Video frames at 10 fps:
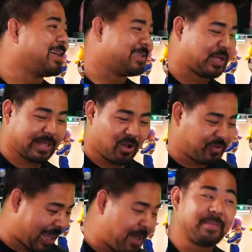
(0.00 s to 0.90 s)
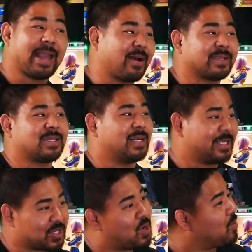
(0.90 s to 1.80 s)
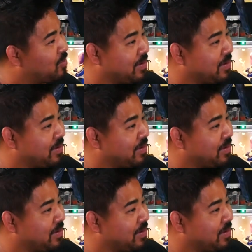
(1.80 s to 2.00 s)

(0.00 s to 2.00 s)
It's like the M count studies. Oh, well,